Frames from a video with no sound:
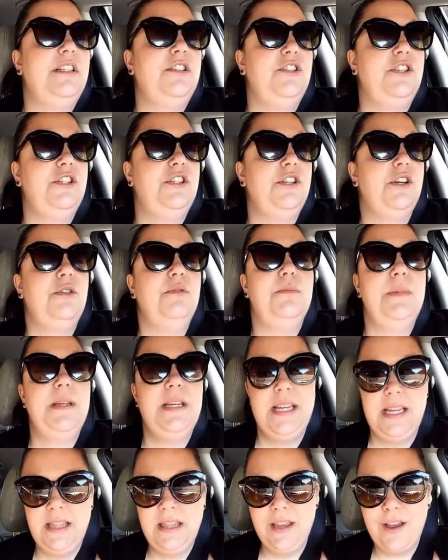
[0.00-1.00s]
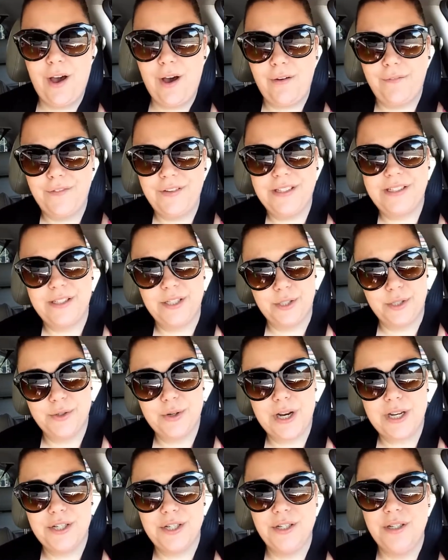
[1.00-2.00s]
And she showed me in the office the
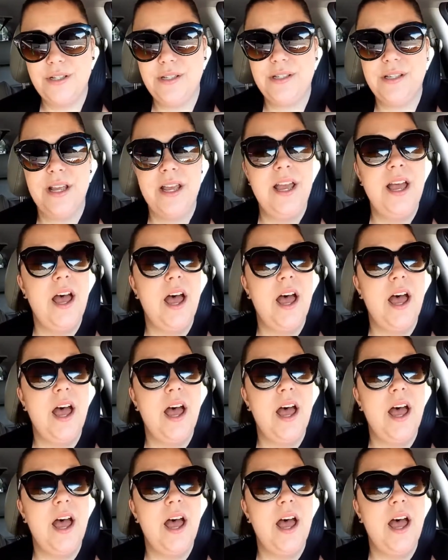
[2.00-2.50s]
stretches